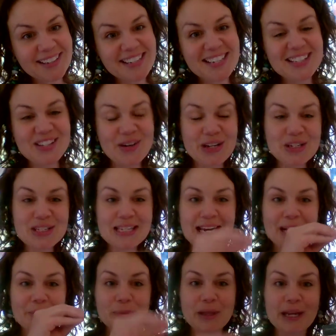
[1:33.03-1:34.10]
So I just
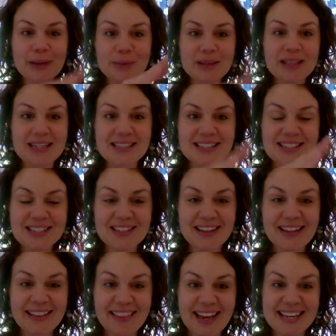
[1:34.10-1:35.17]
kind of played with these until
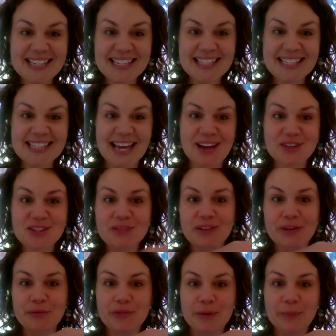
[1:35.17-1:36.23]
I liked the sound of
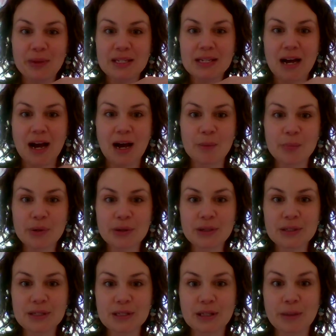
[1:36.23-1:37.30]
it from the top
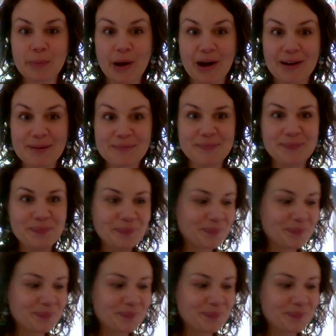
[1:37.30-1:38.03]
to the bottom.